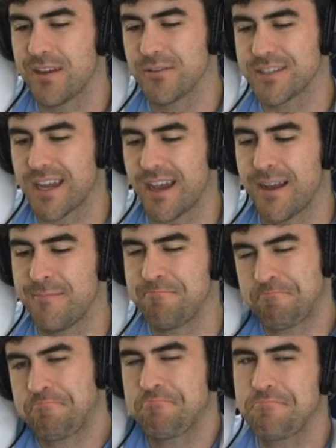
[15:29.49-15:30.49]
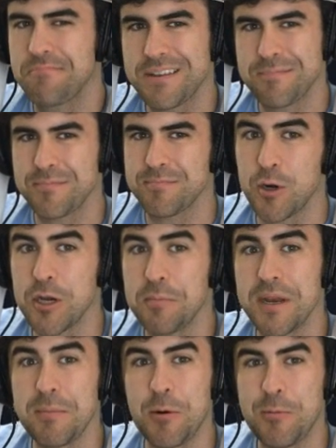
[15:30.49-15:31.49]
It was uh pretty
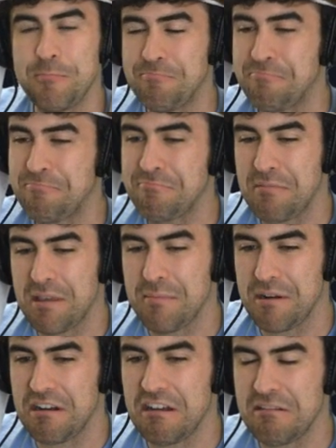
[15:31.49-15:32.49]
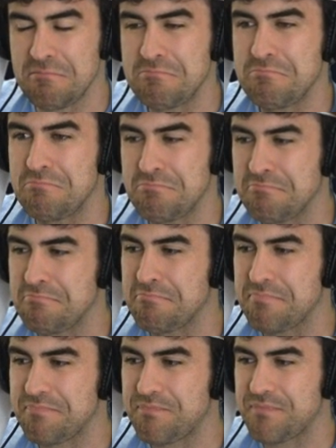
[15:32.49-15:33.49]
minimal, but uh
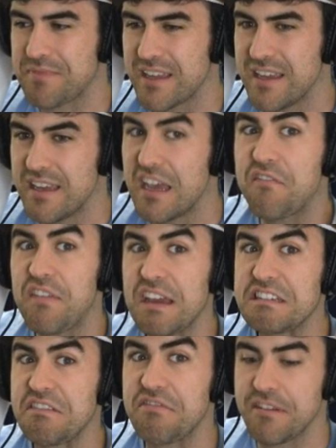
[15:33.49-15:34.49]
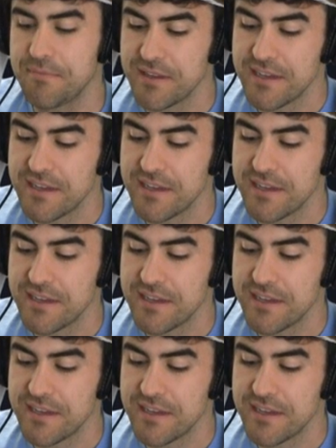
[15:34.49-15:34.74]
effective.